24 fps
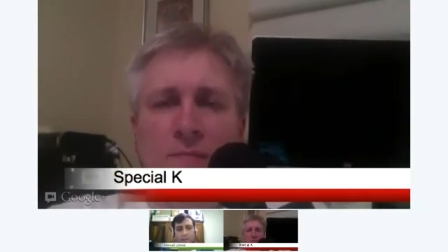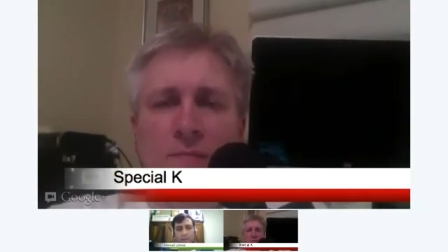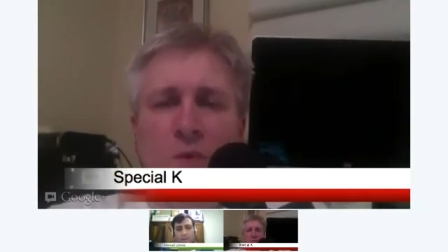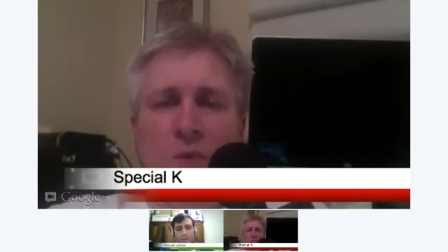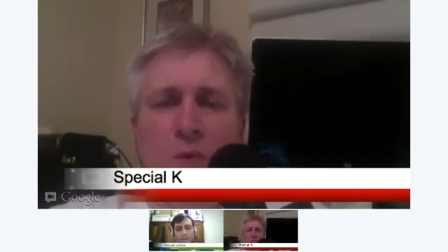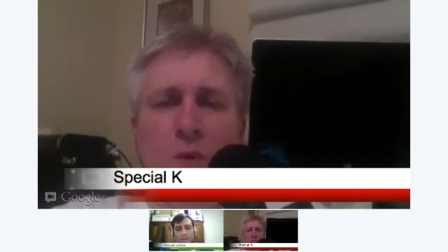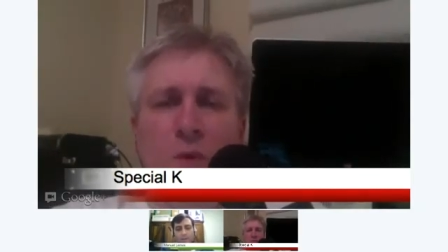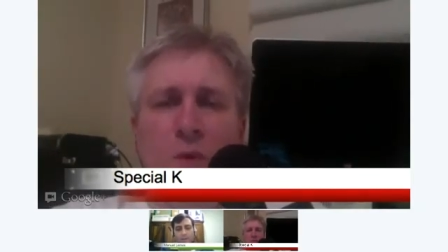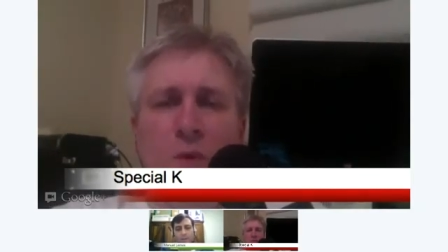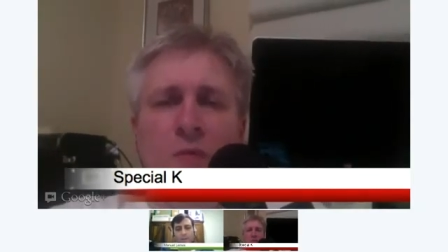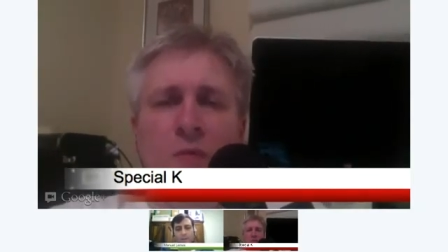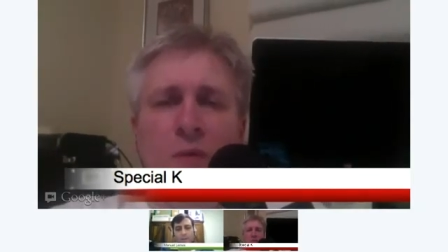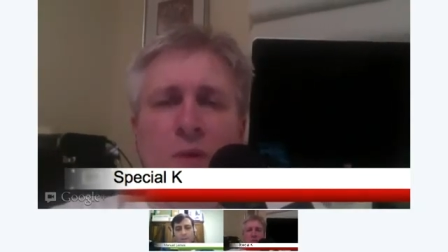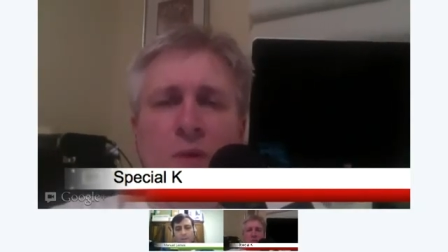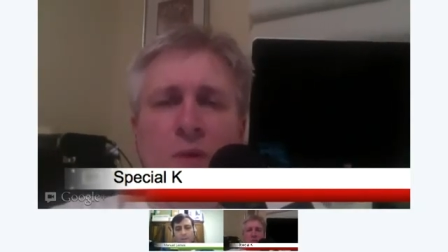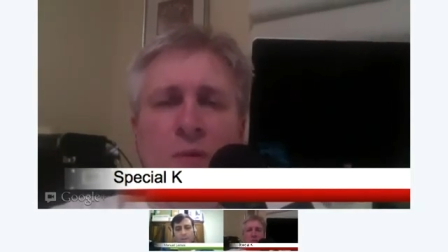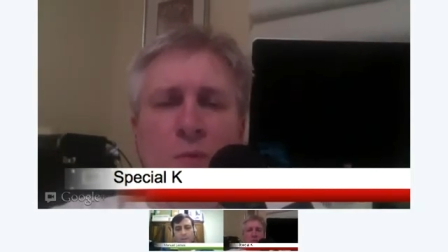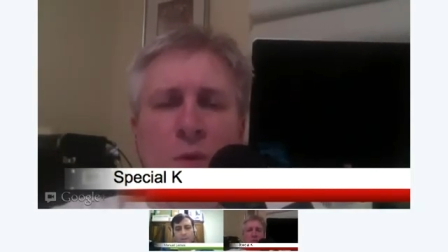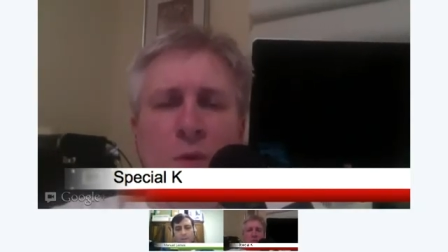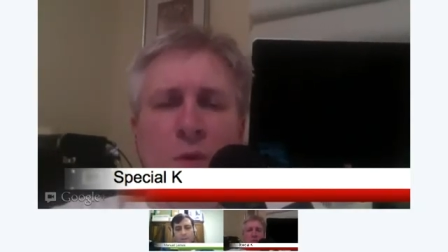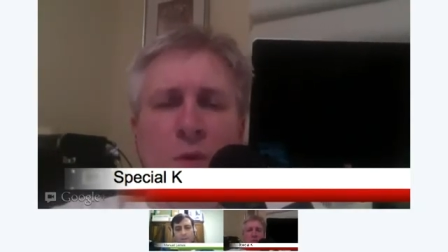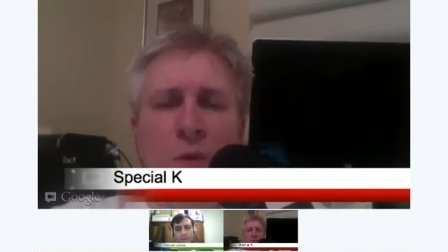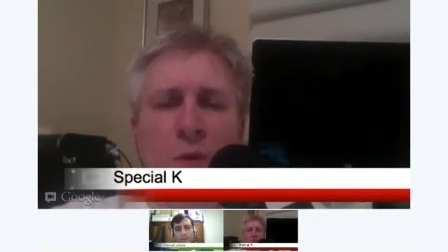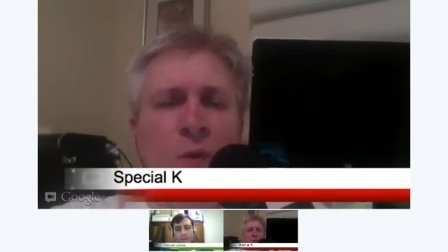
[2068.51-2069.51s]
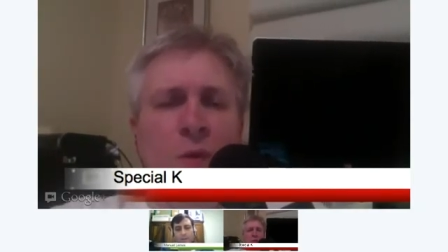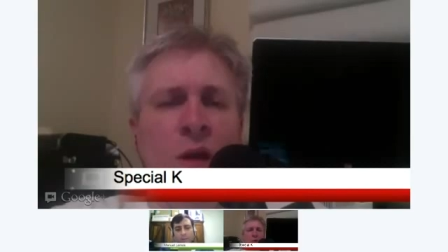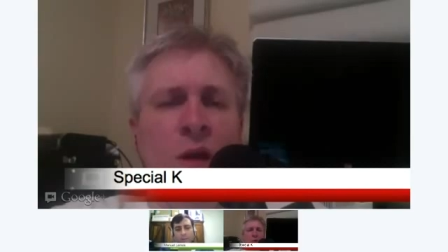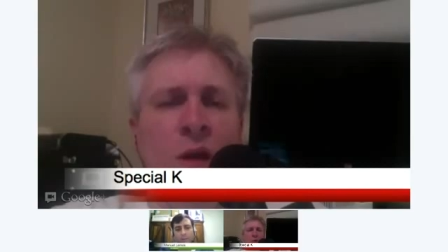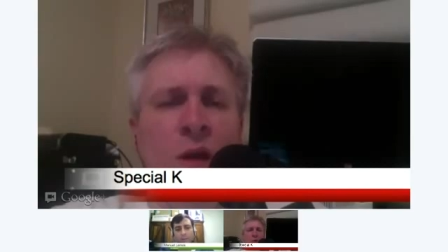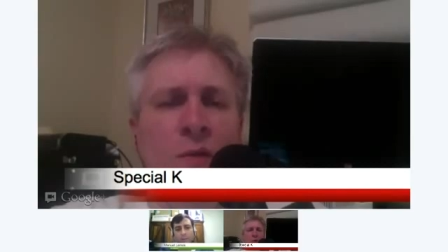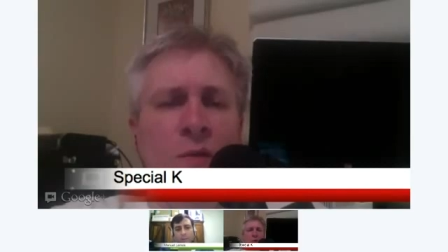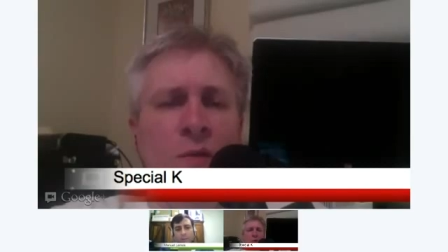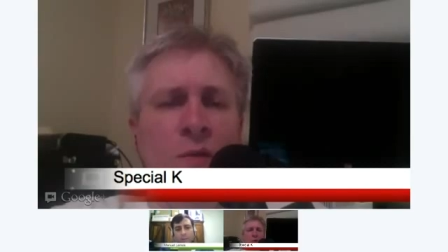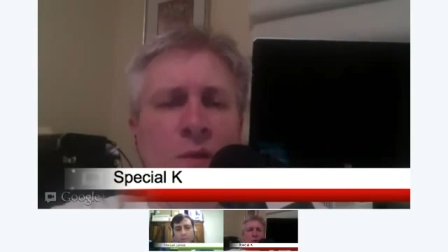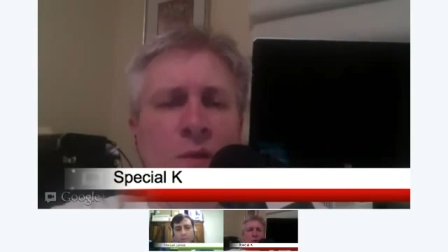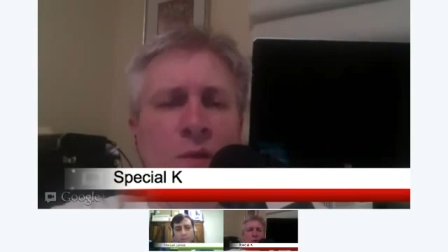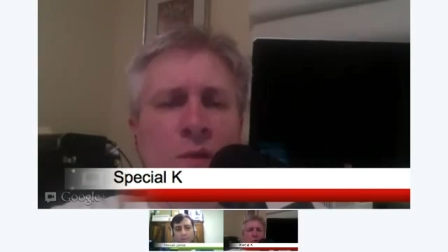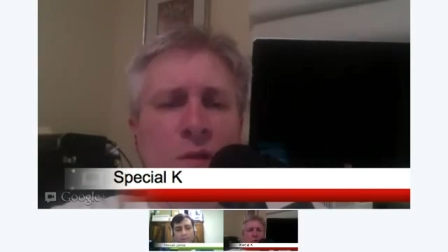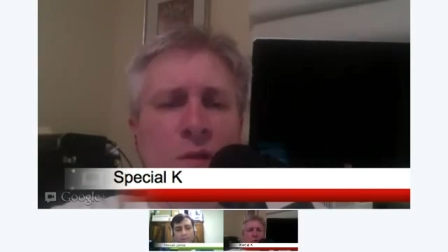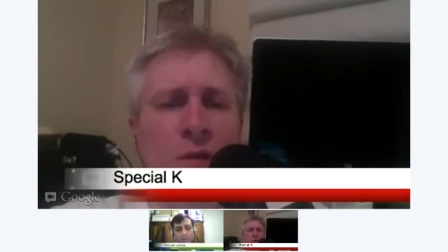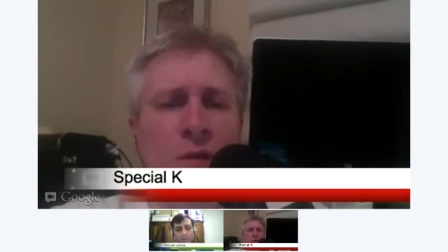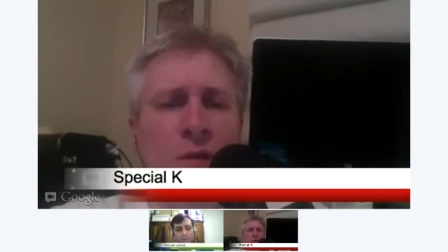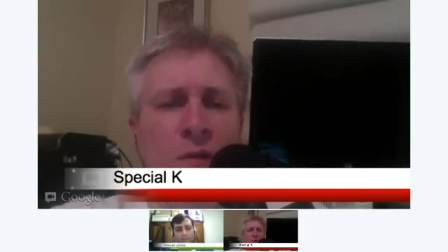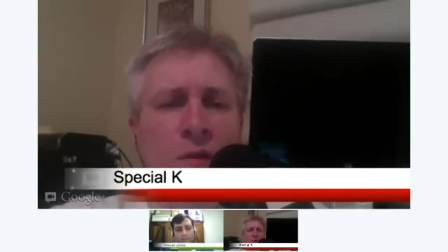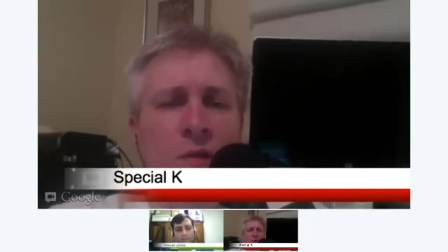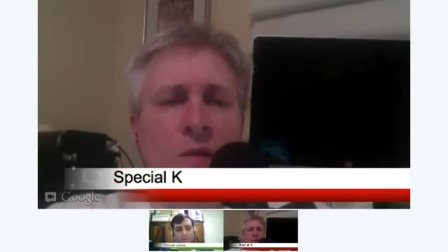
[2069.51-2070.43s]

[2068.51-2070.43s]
Whoever, Renato, I think.